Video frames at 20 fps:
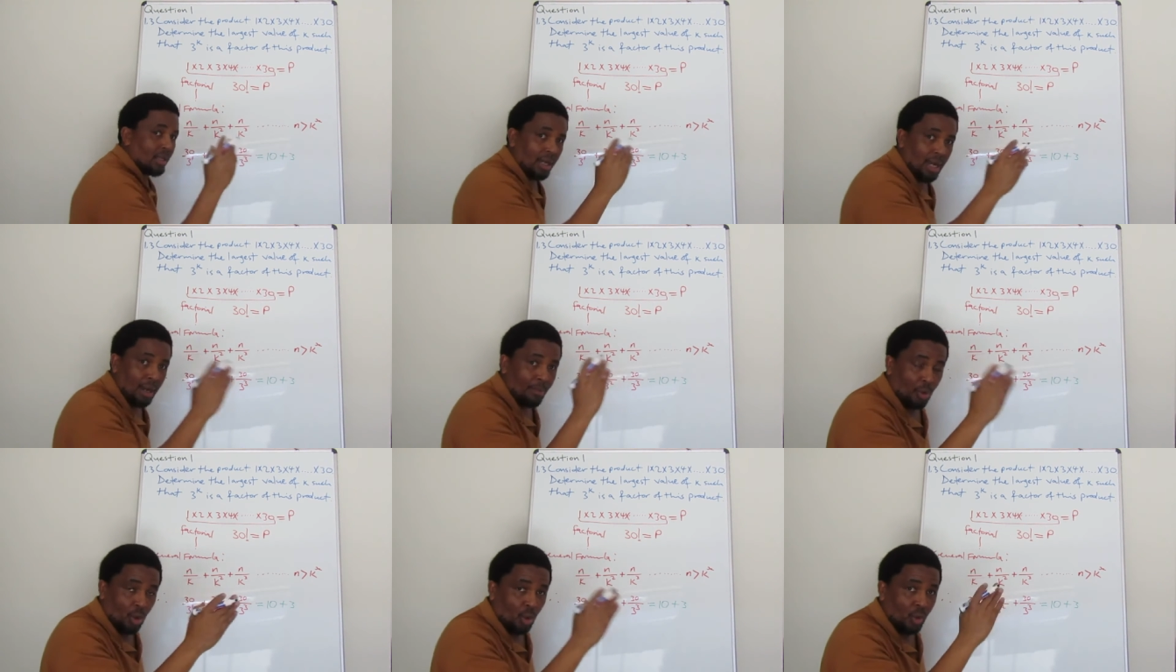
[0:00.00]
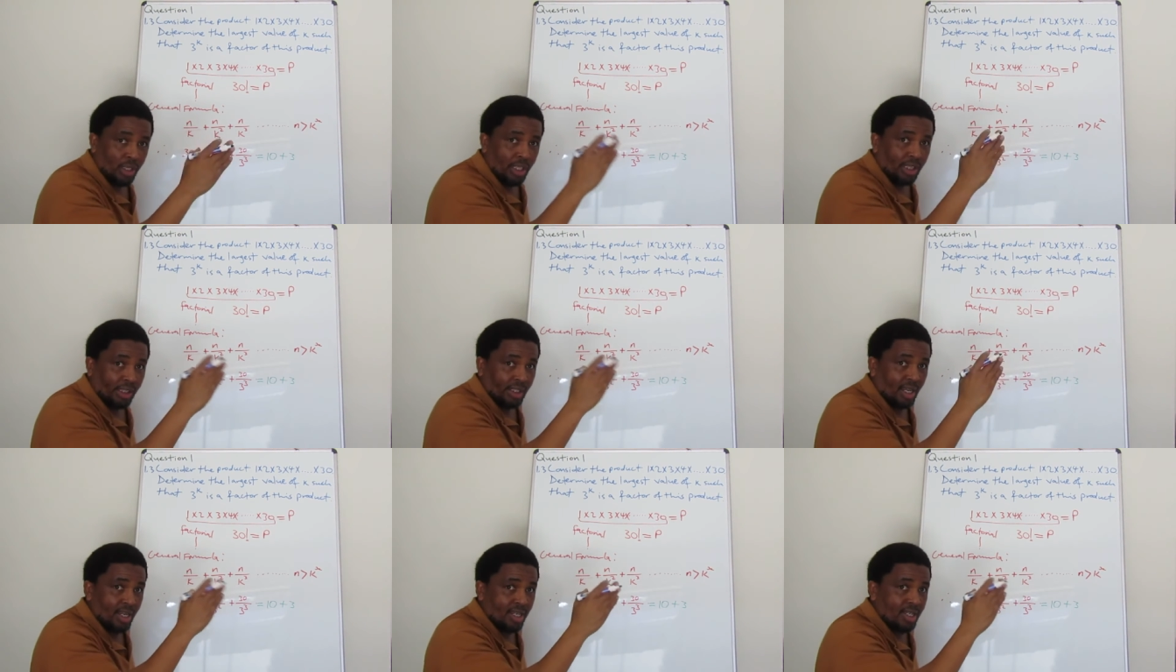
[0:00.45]
I'm only
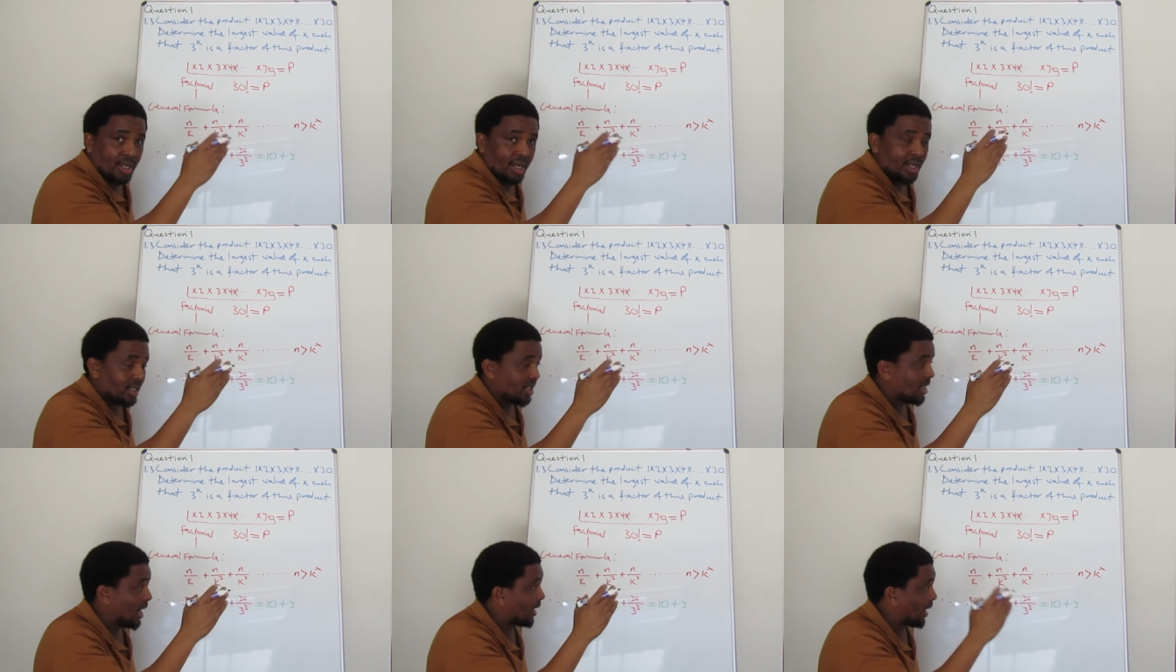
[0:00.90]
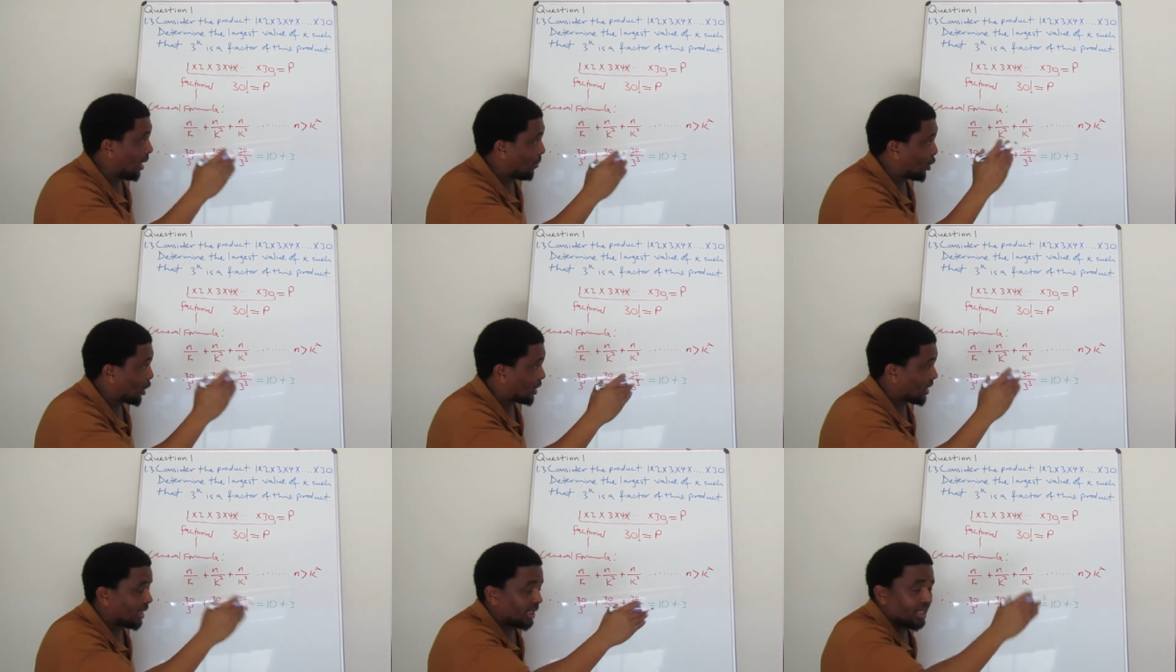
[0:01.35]
interested, I'm
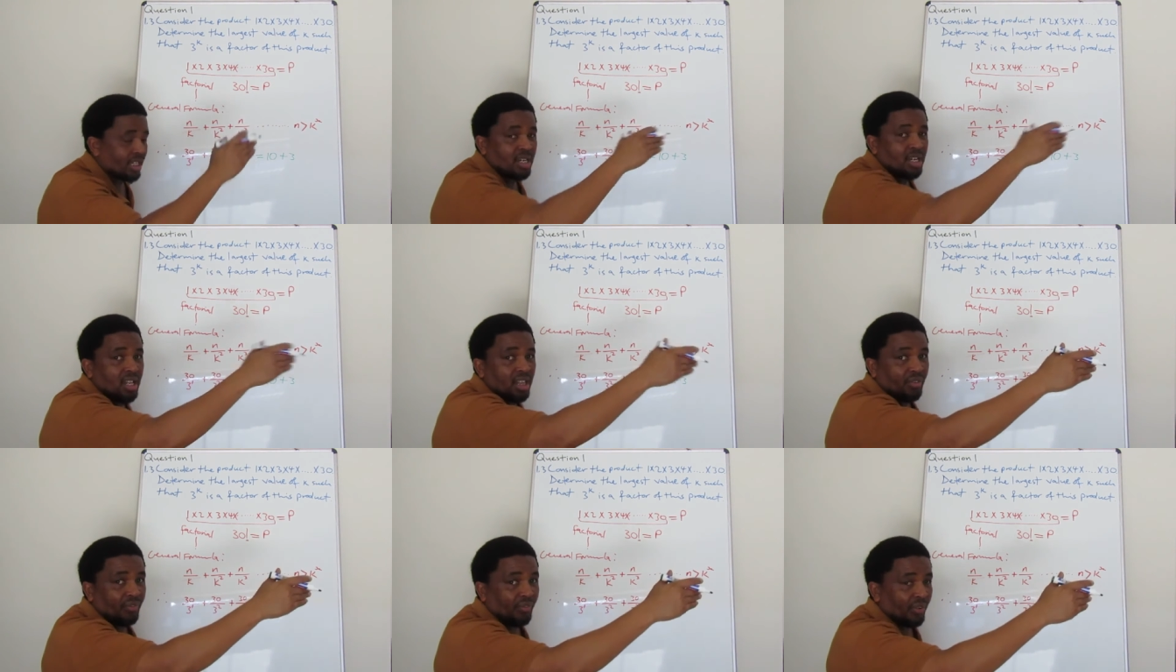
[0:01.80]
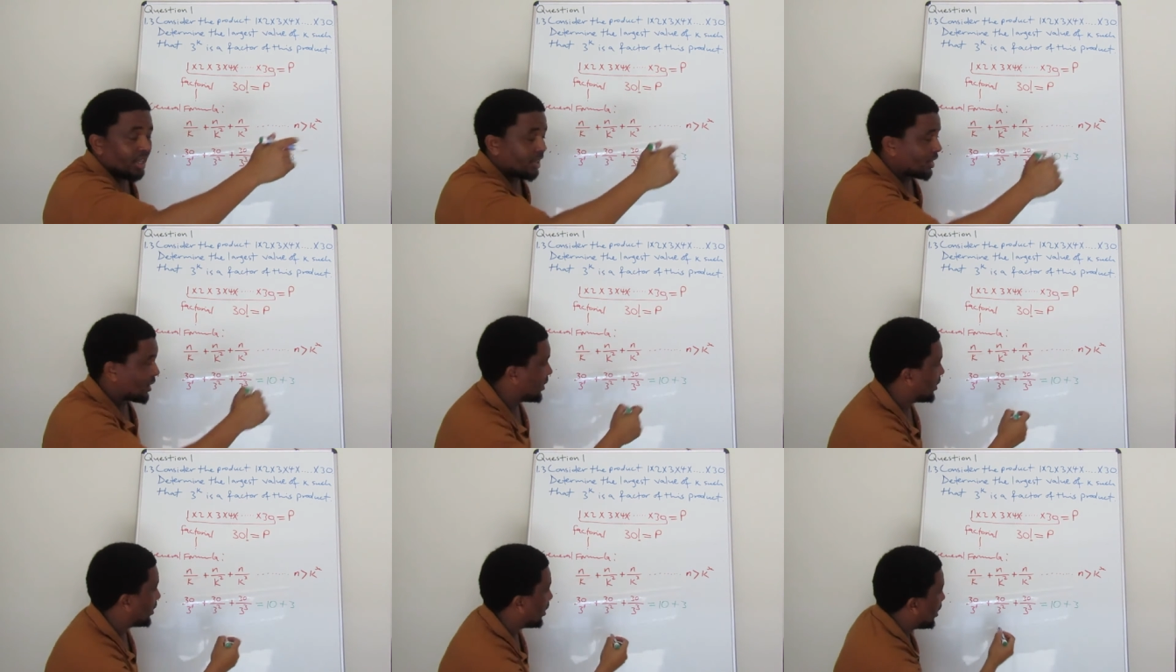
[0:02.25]
not interested in the
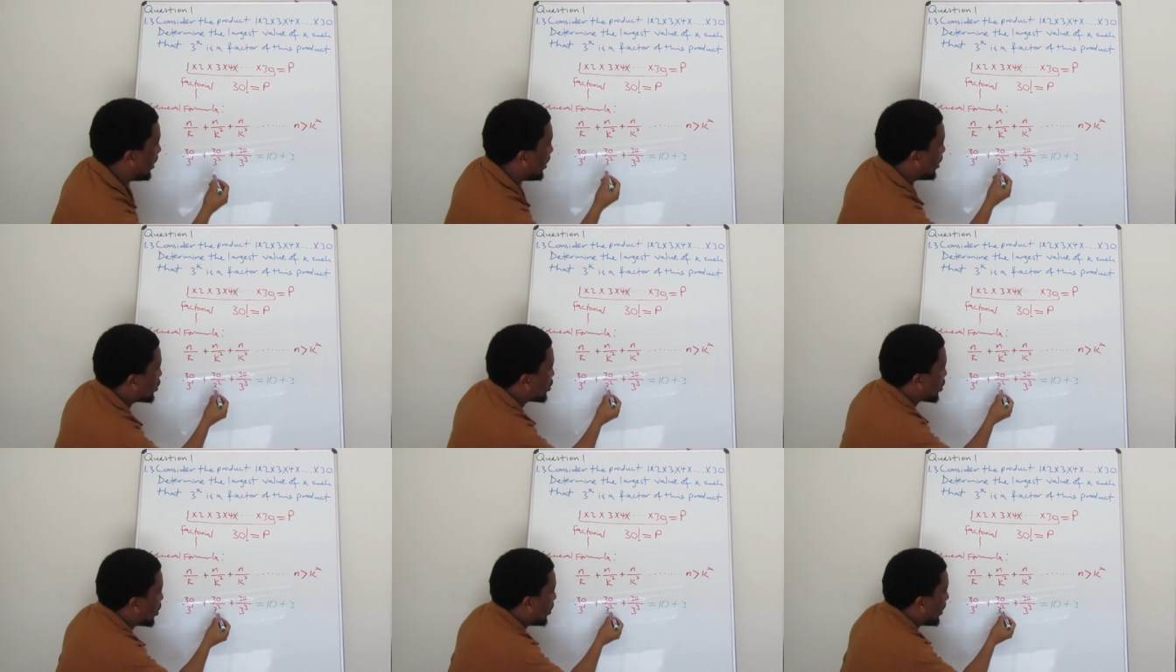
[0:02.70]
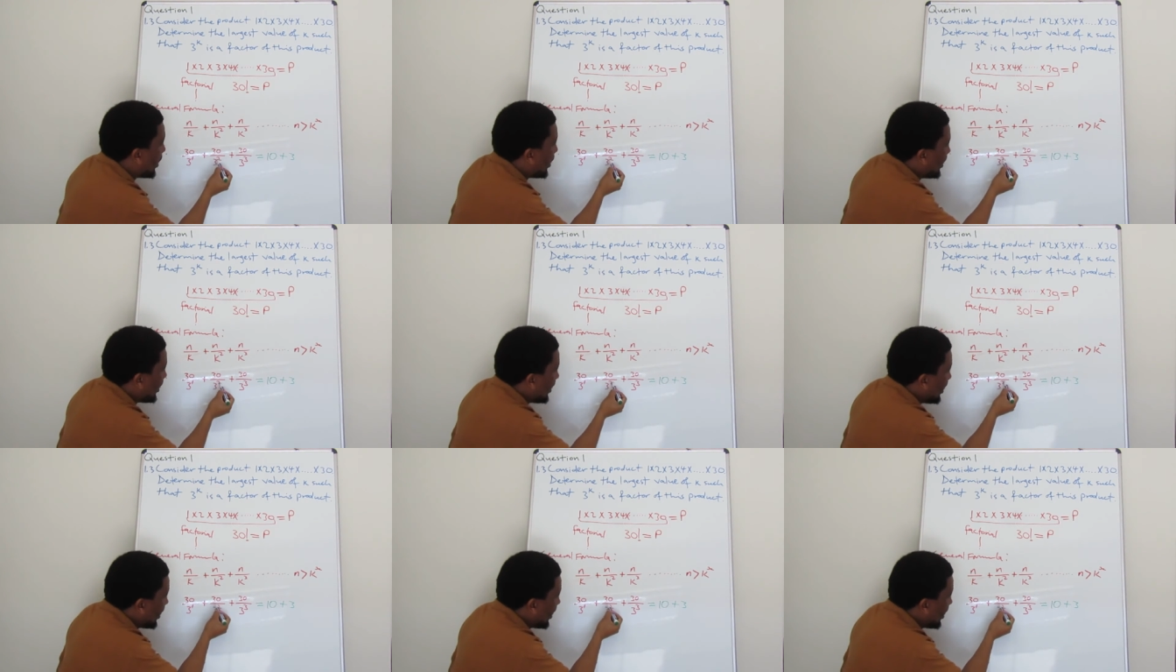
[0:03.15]
fraction. So